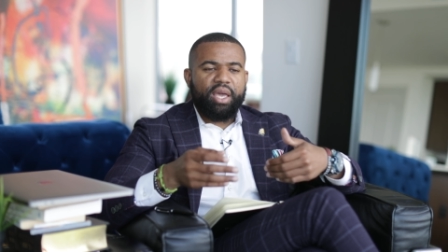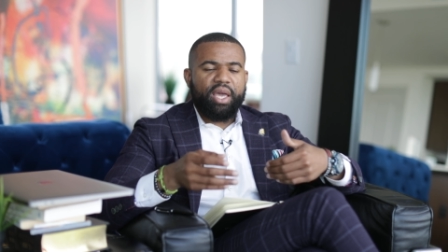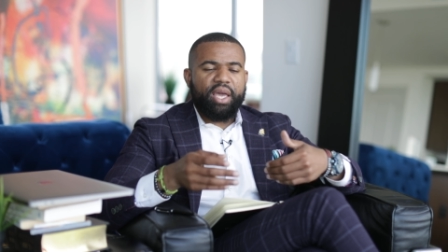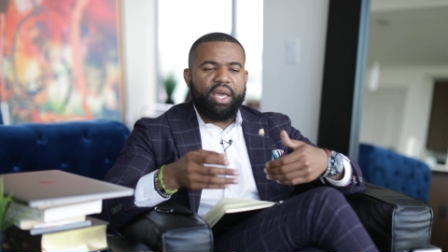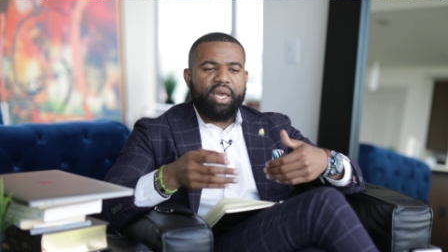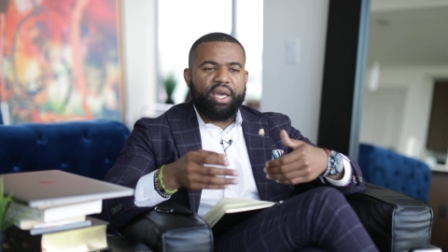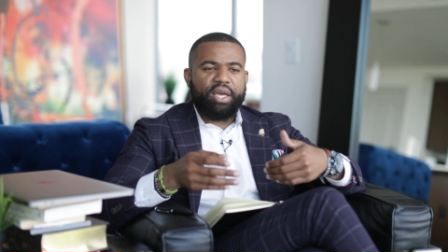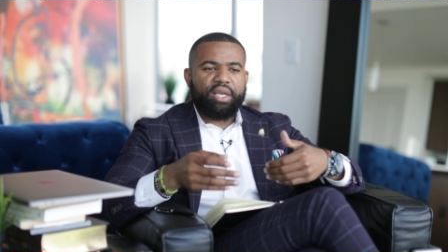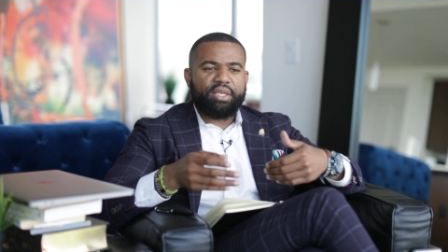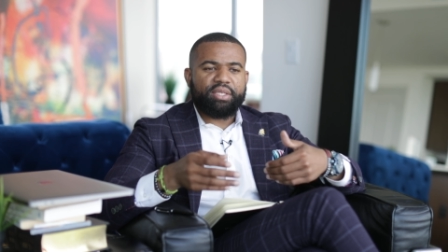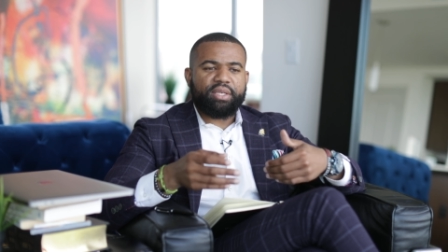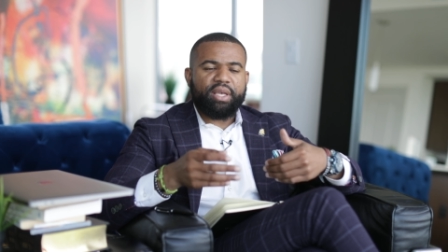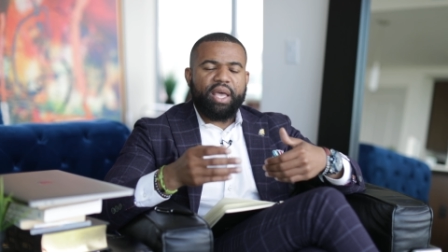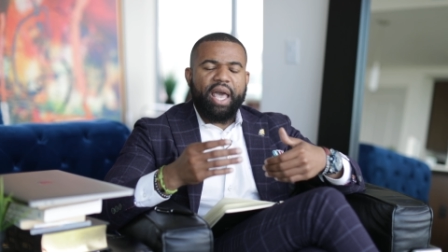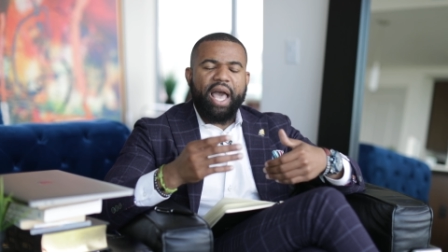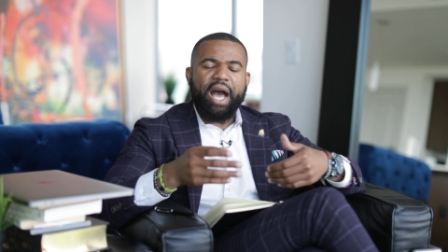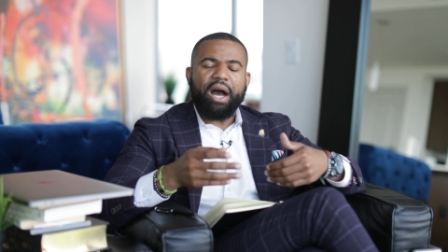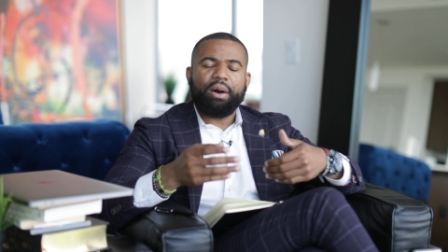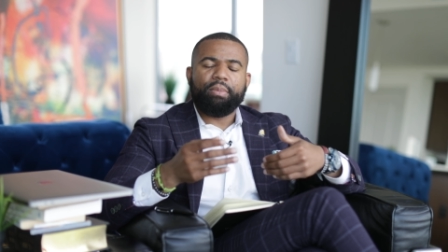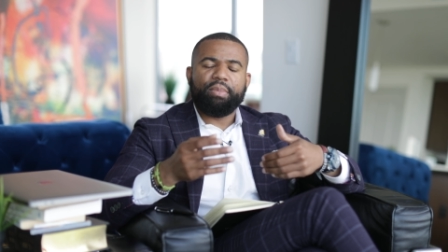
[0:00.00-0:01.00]
is
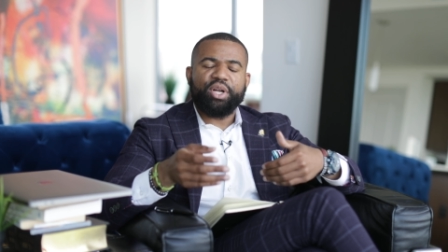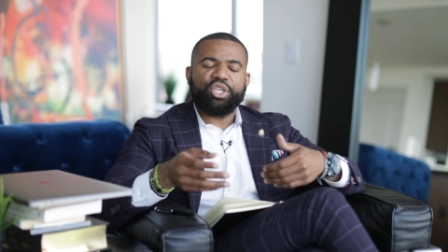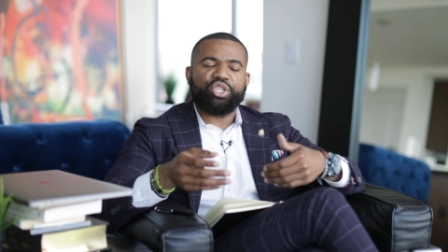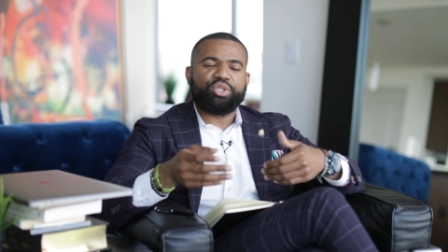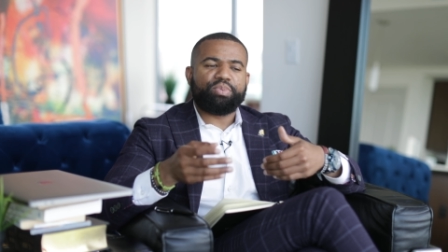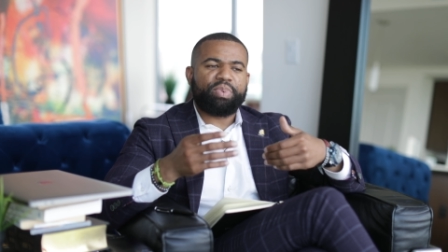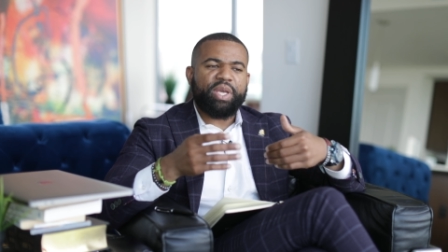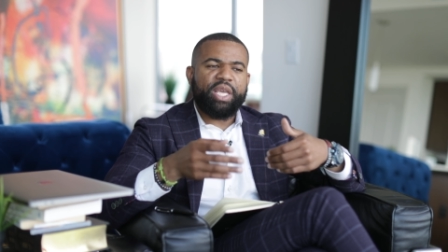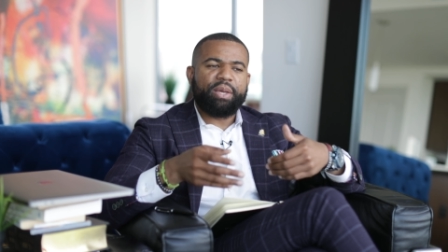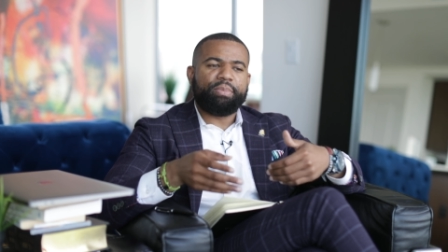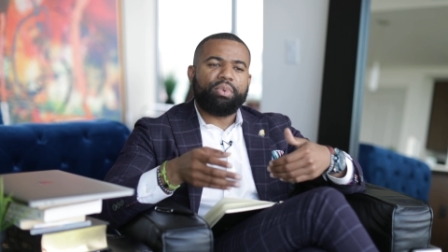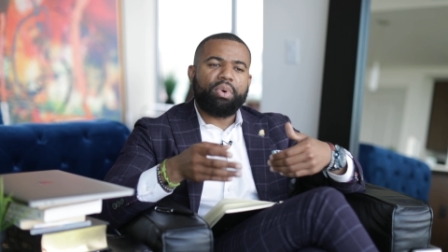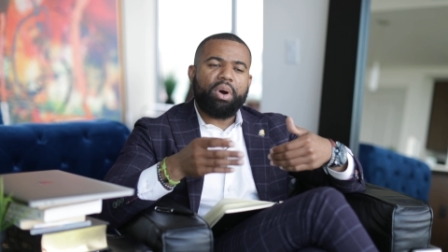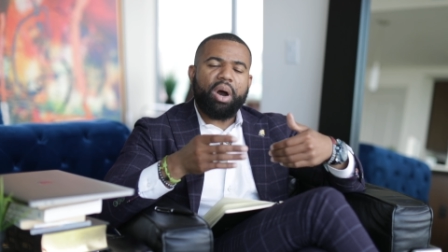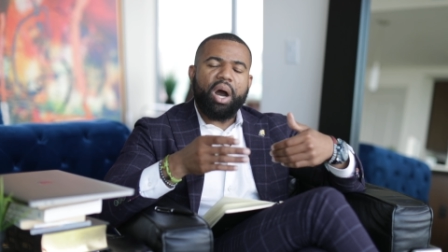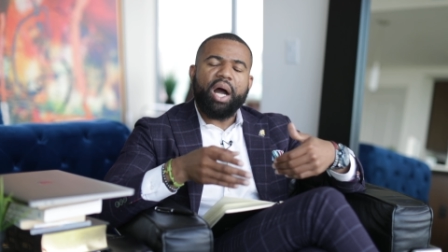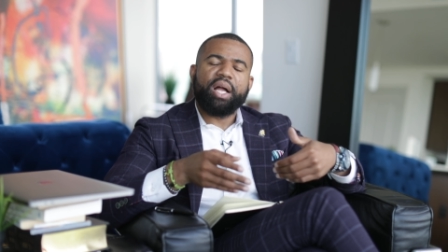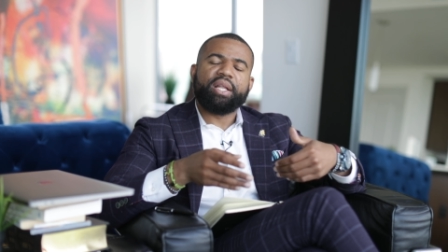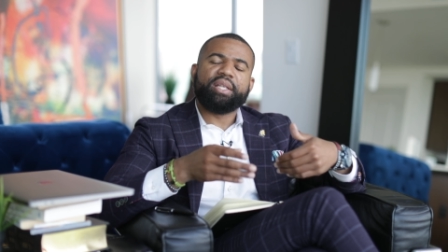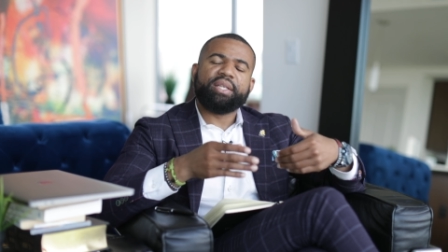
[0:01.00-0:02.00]
how much
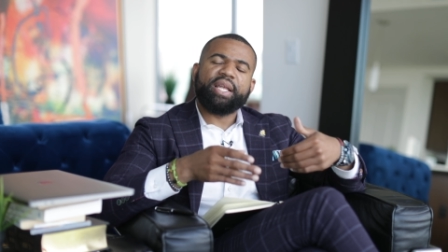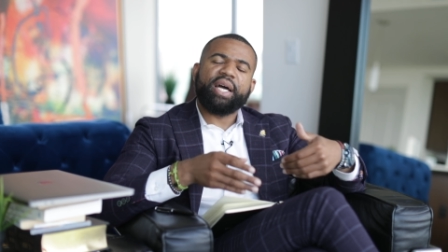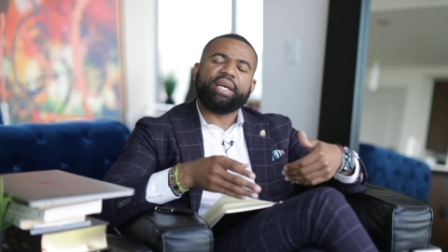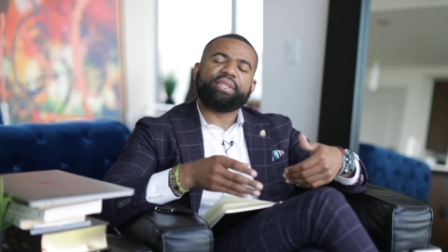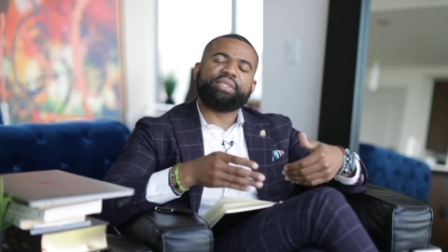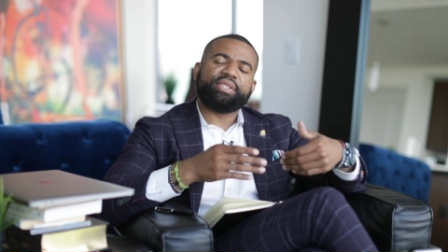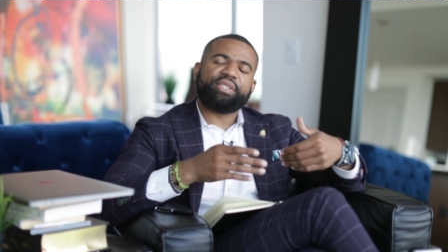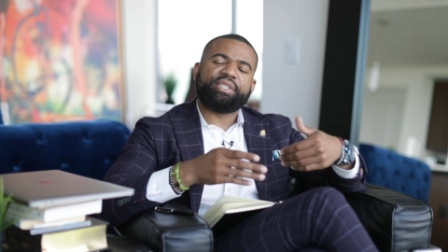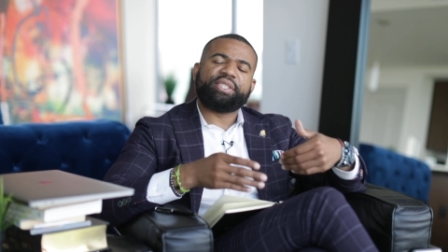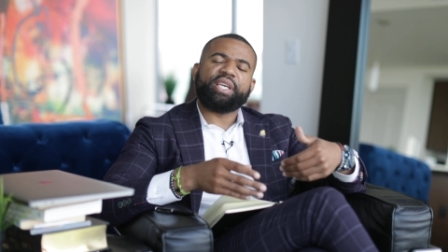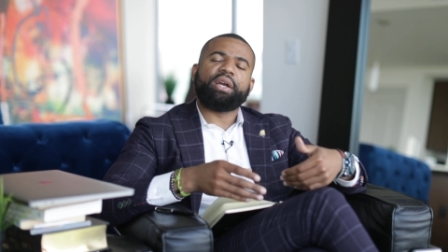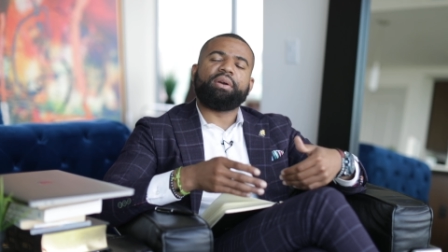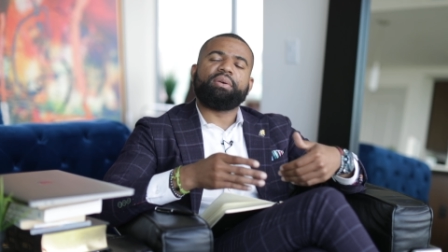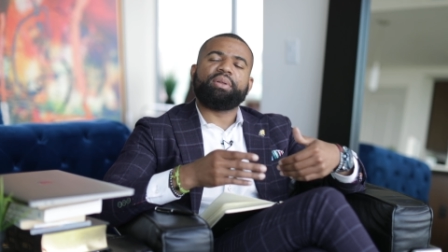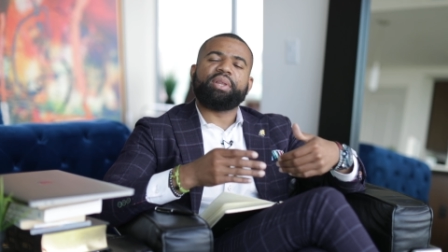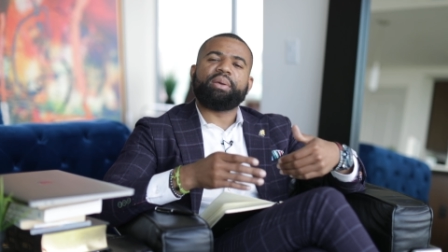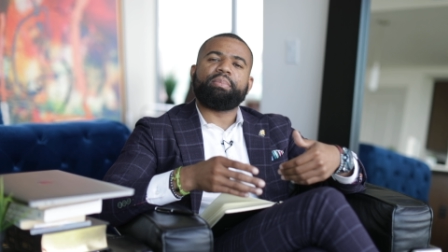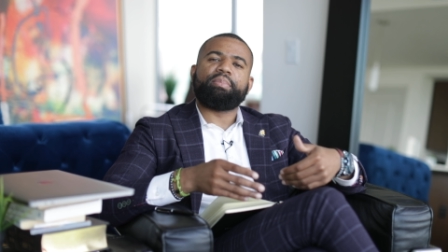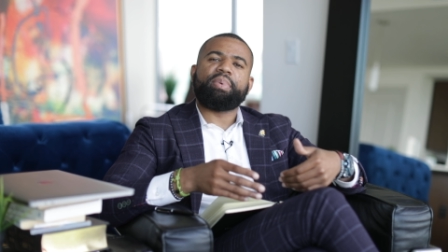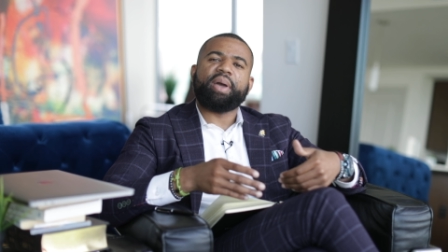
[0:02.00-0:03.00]
people
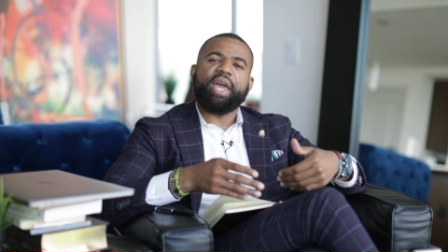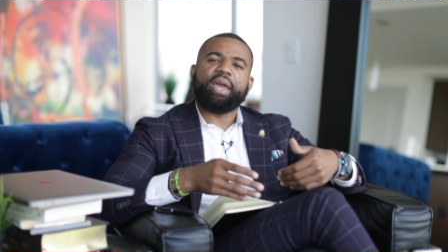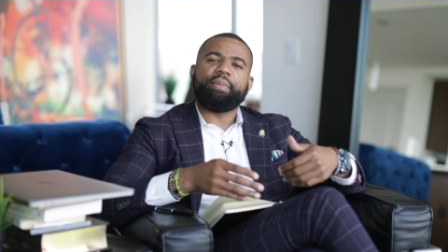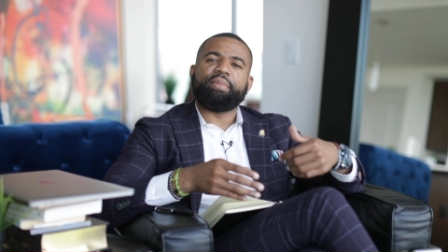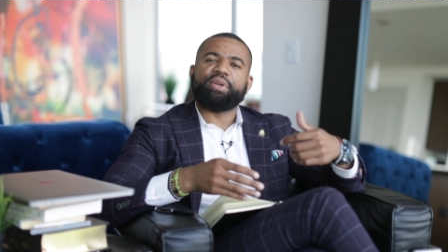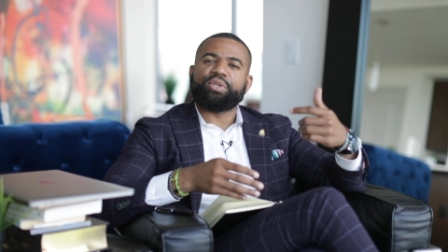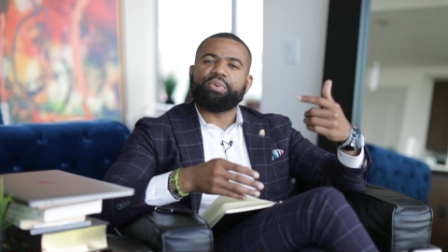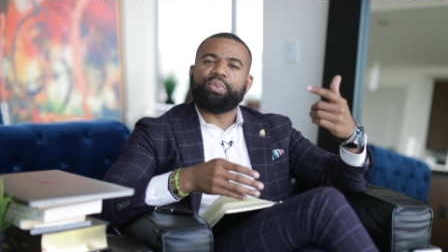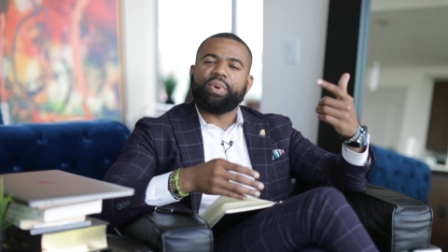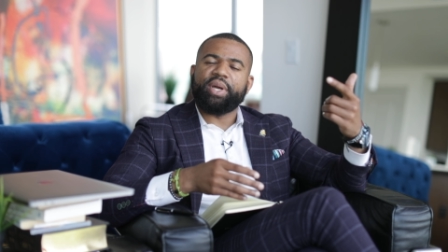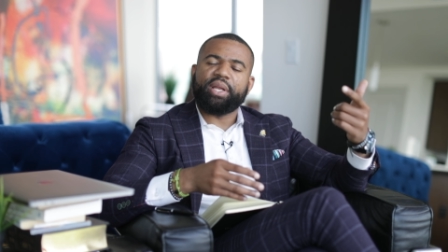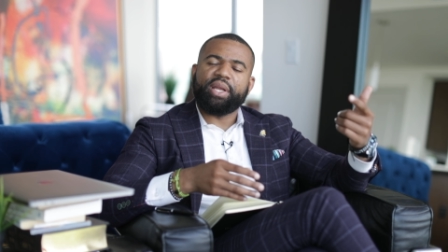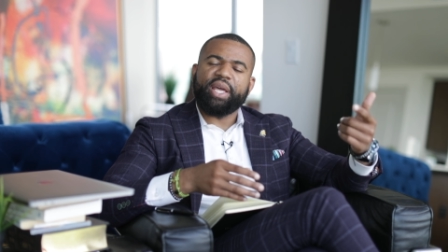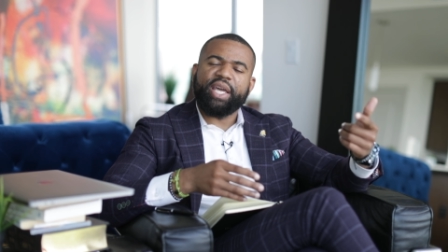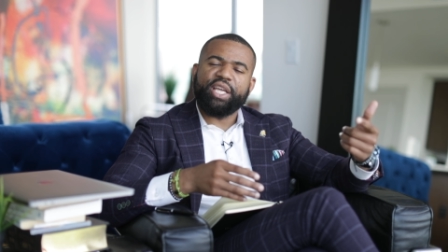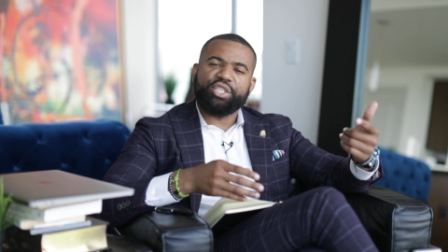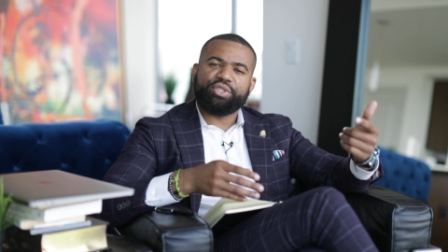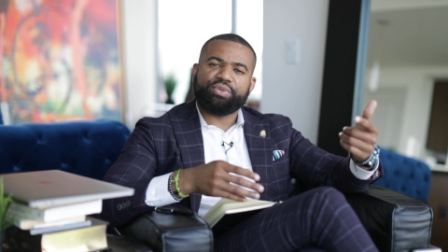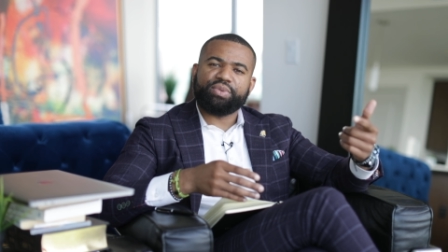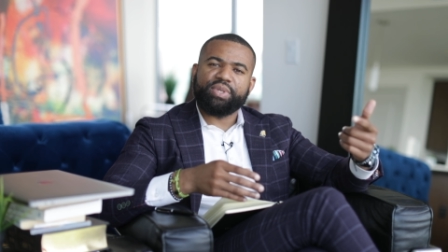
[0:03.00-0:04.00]
unnecessarily pay between
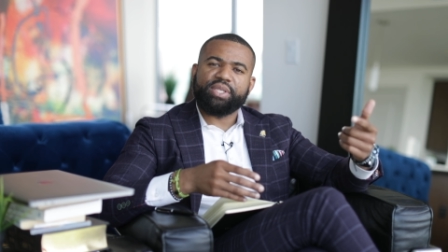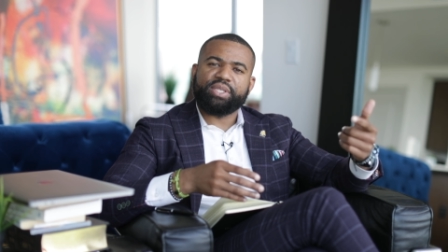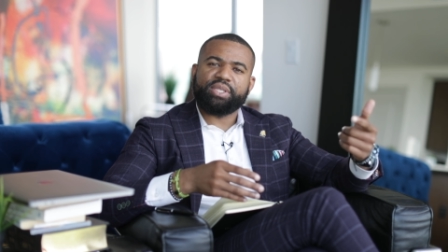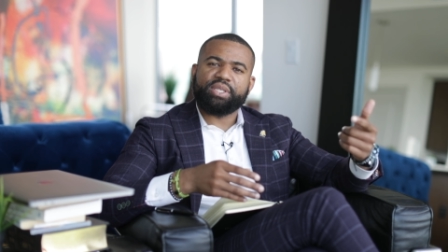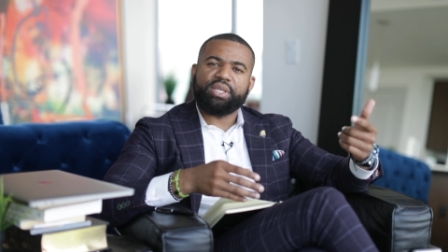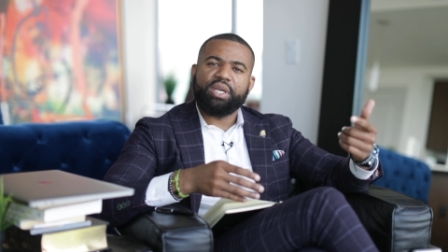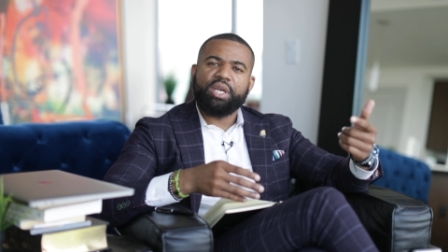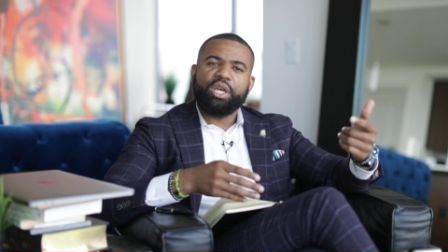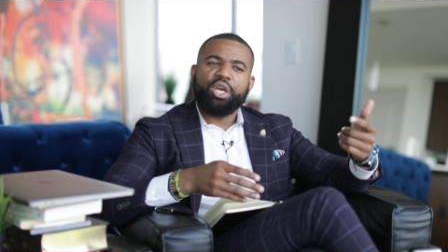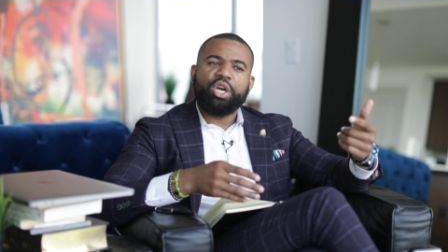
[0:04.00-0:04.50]
interest,